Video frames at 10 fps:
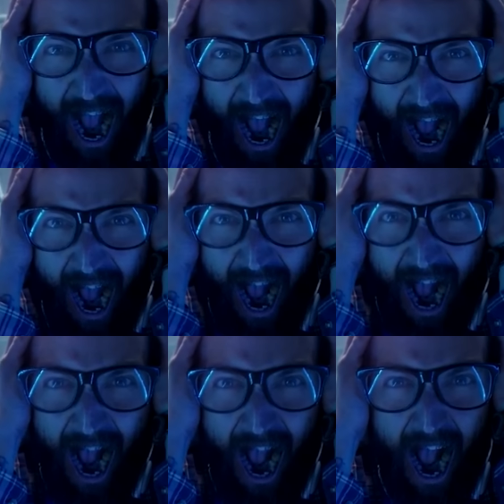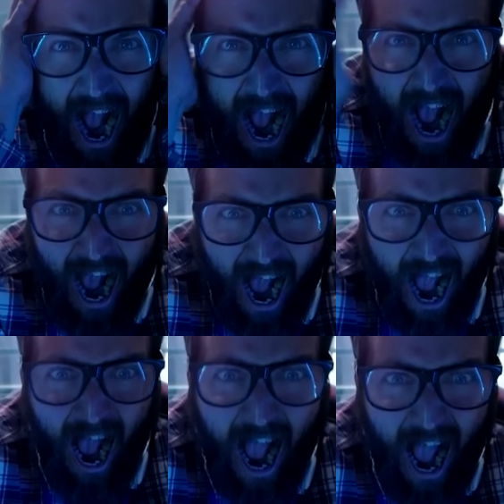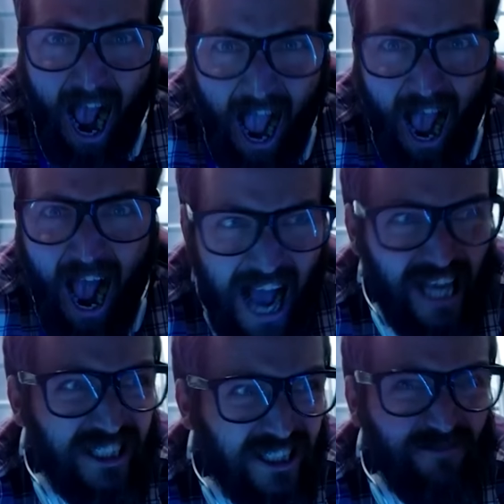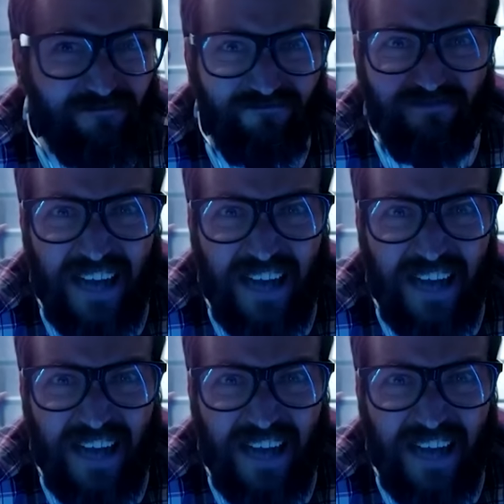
around their 171% increase is